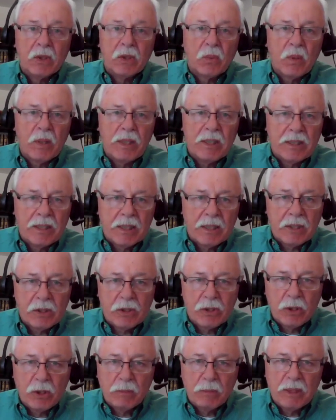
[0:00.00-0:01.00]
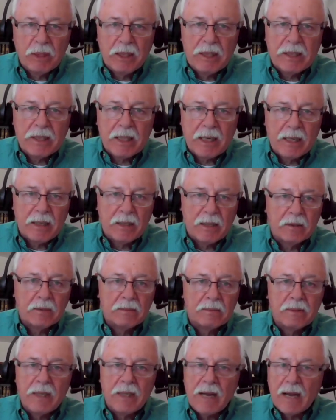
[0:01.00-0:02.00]
twenty-sixth Jubilee
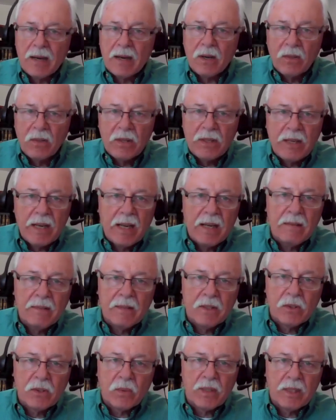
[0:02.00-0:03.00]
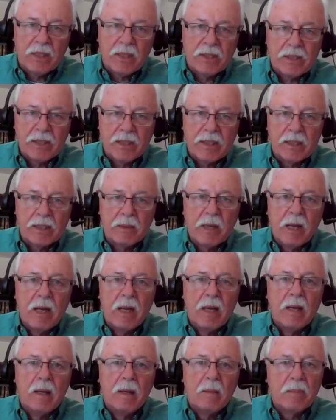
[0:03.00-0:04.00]
cycle, not on the day of the twenty-sixth,
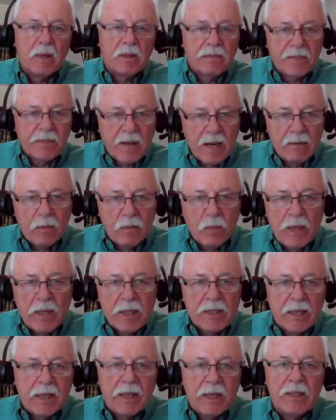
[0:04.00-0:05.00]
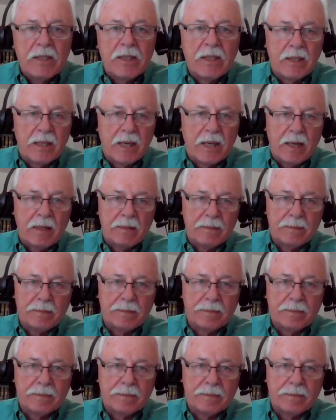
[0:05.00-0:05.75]
but five weeks into that.